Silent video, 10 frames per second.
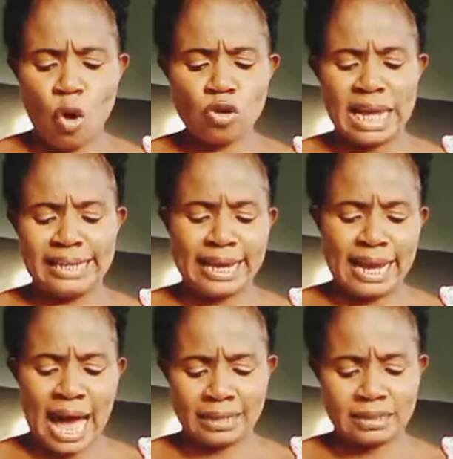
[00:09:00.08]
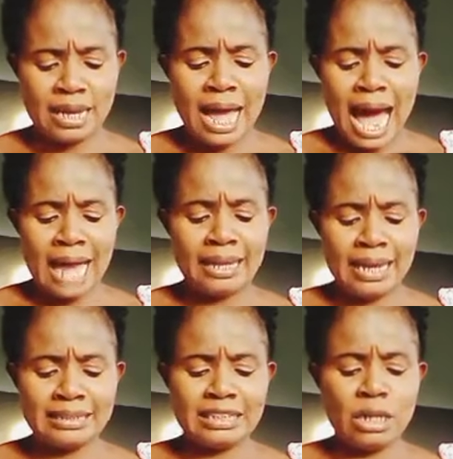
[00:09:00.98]
all that they had, and
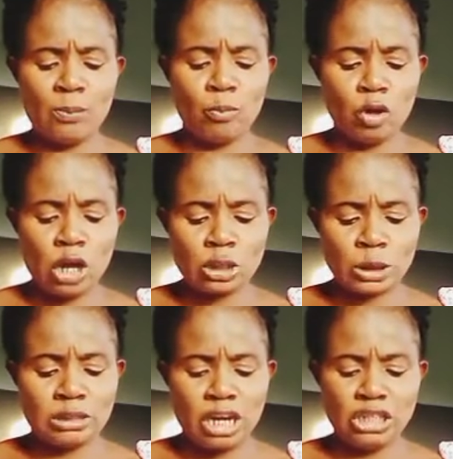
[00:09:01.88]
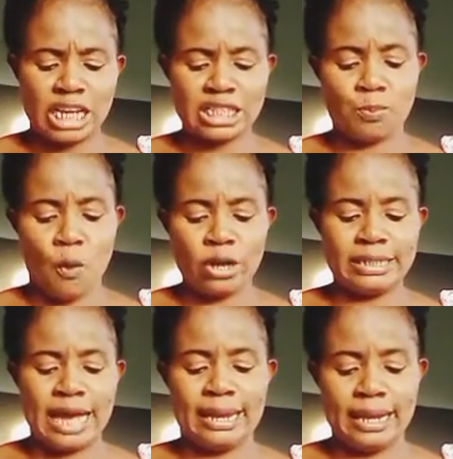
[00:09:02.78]
let them strangers spoil
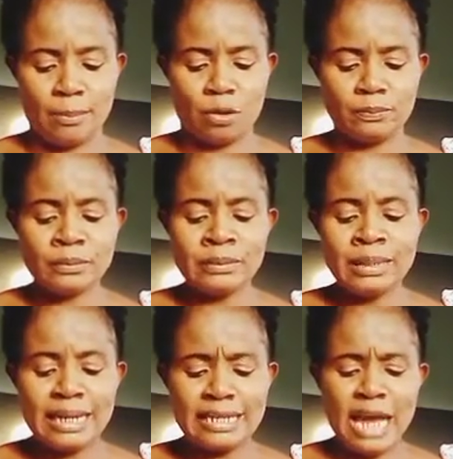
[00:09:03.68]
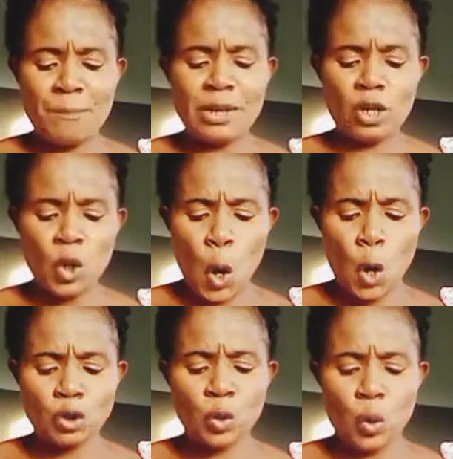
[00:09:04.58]
their labor. Let there be
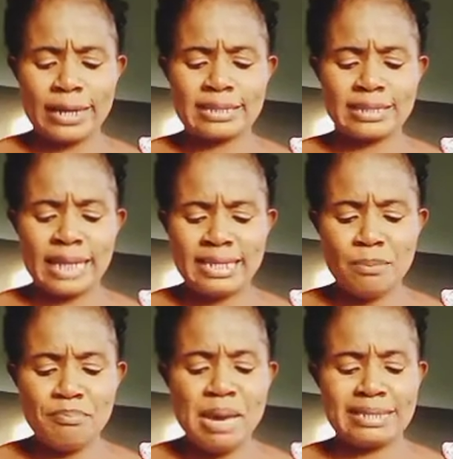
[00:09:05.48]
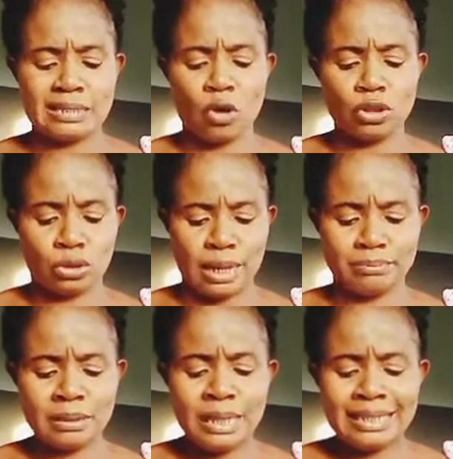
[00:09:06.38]
none to extend mercy unto
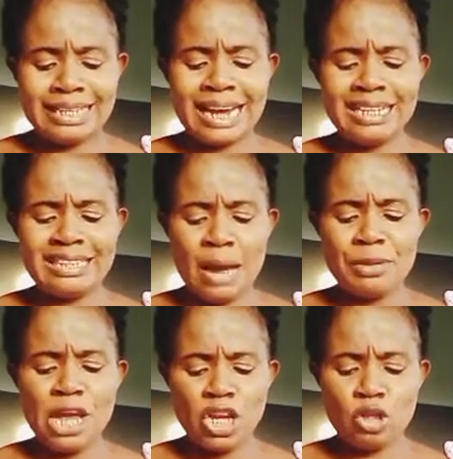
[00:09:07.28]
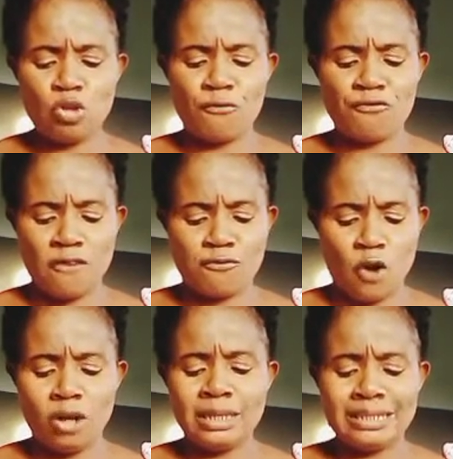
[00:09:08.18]
them, neither let there be any to
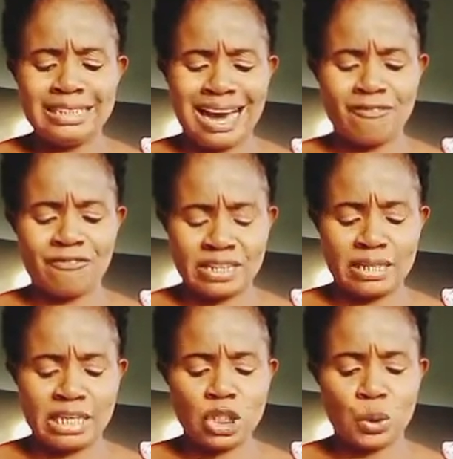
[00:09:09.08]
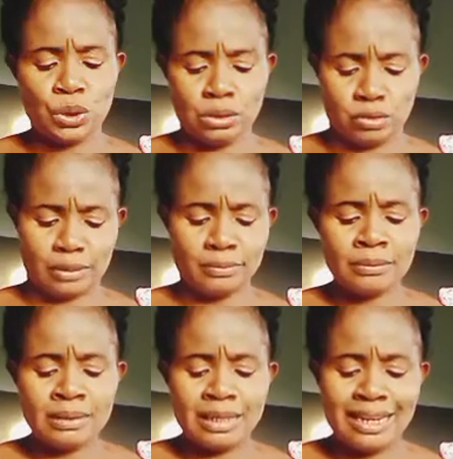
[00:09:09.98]
favor their fatherless children.
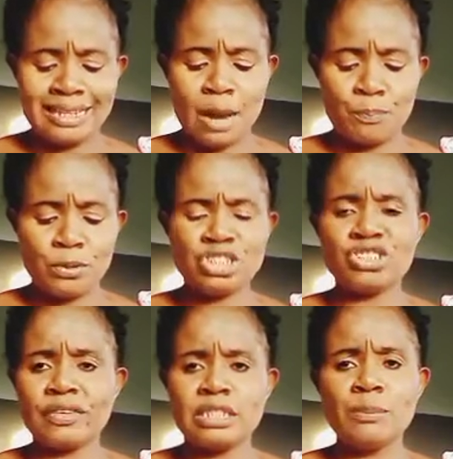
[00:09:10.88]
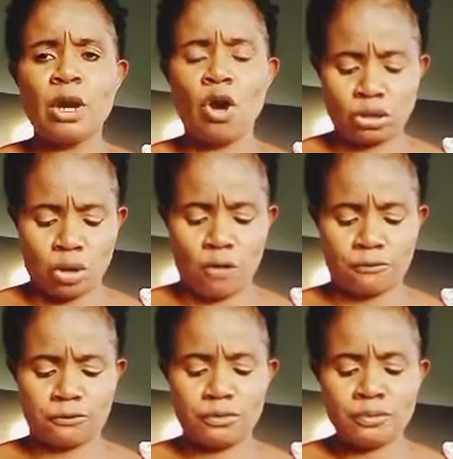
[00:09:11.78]
Let their posterity be cut
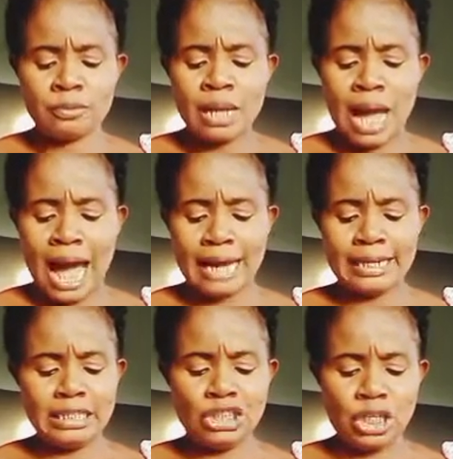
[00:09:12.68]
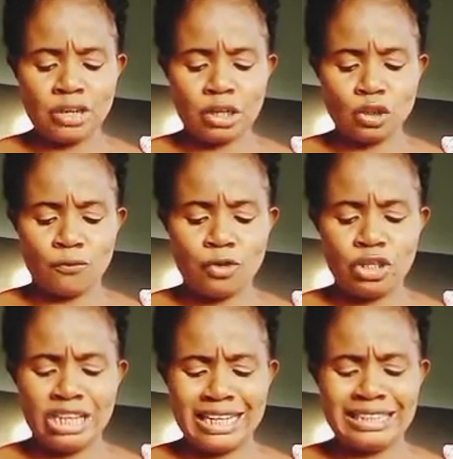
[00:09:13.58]
off, and in generation
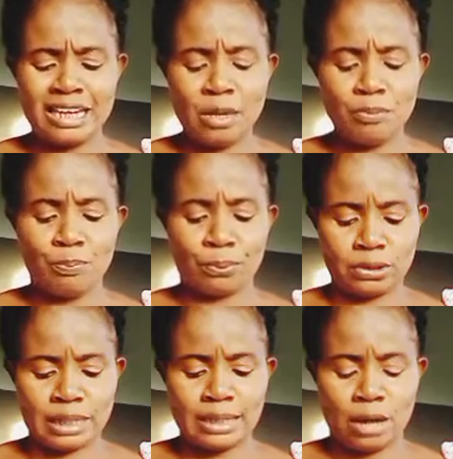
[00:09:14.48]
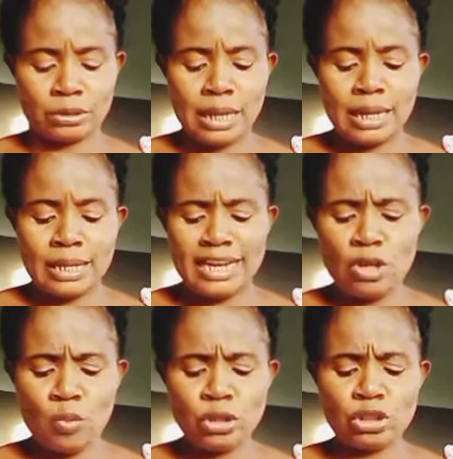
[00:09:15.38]
following, let their name be blotted out. Let
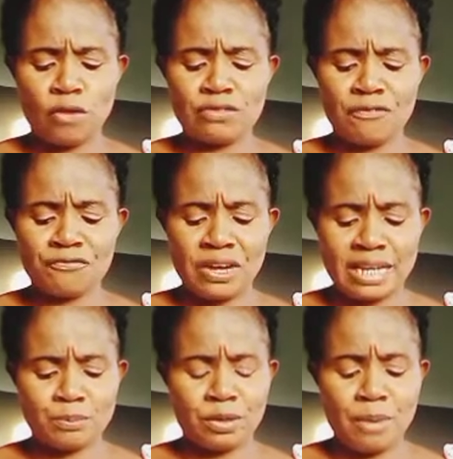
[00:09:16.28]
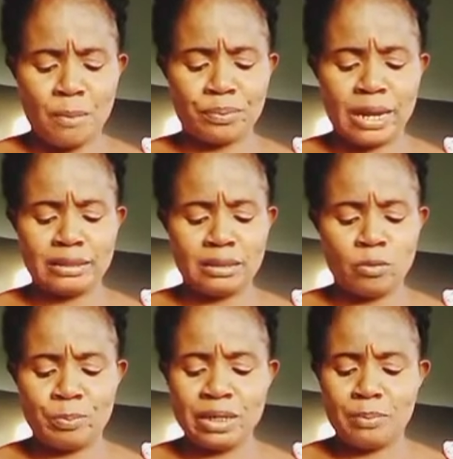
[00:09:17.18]
the iniquity of their fathers be remembered
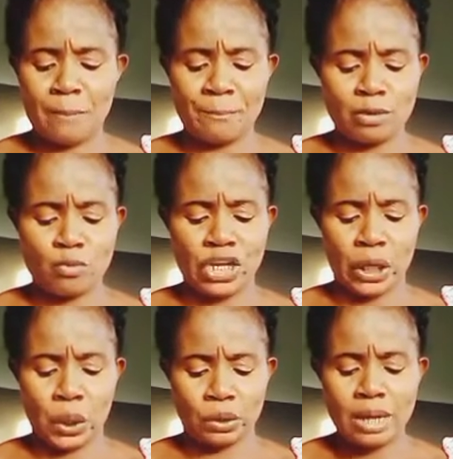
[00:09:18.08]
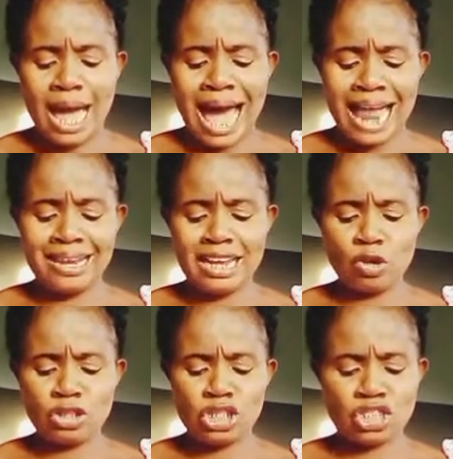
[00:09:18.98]
with the Lord, and let
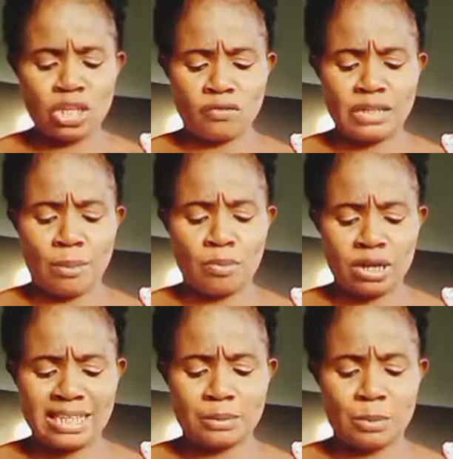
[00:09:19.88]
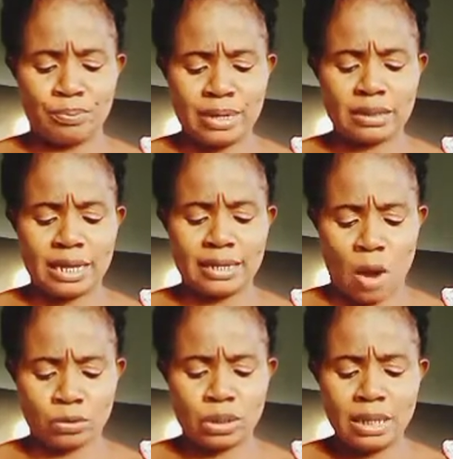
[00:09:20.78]
not the sin of their mothers be blotted
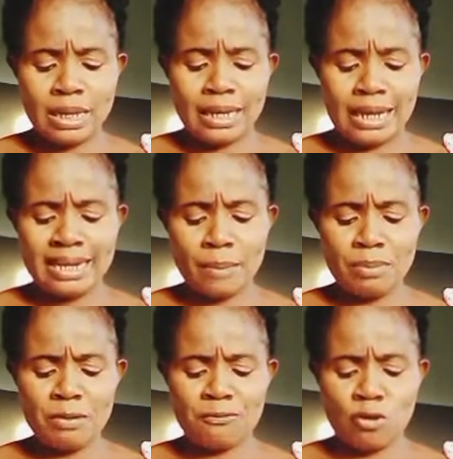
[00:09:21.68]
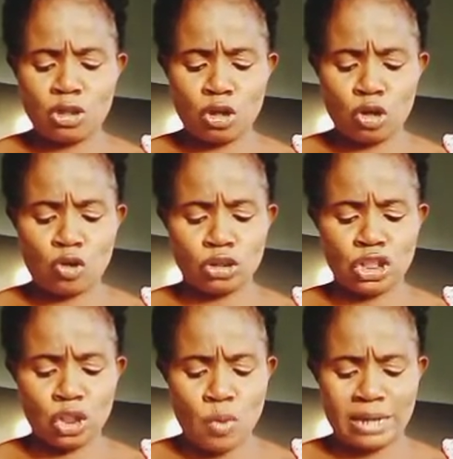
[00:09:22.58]
out. Let them be before the Lord
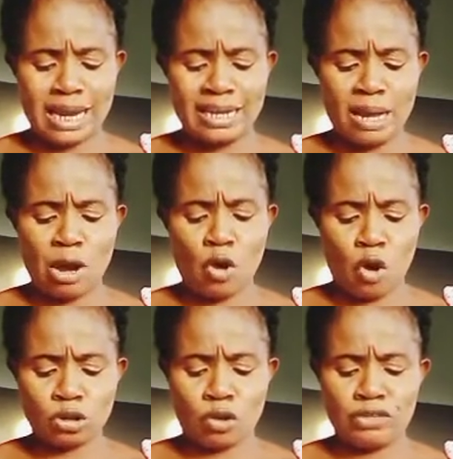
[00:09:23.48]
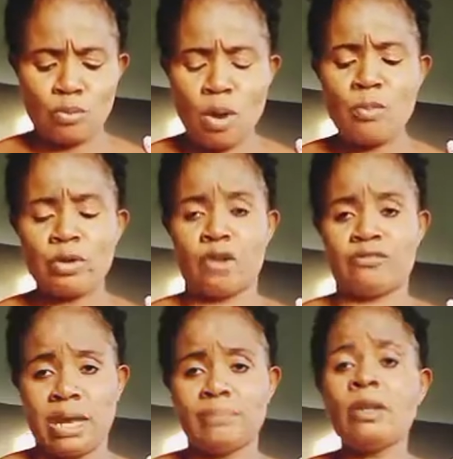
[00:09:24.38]
continually, that they may cut off the memory
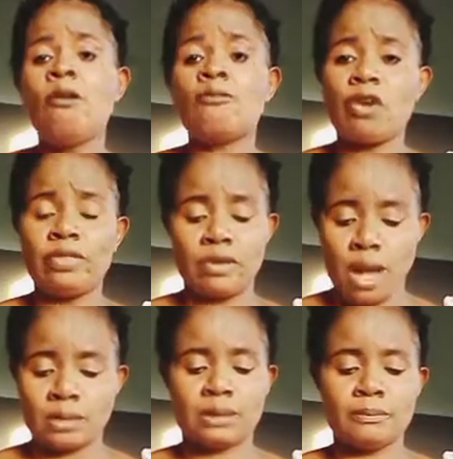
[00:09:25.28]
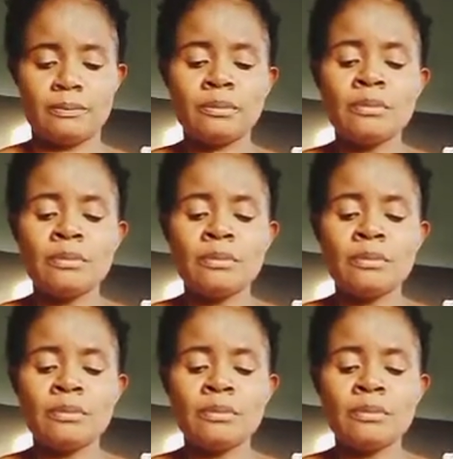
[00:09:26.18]
of them from the earth.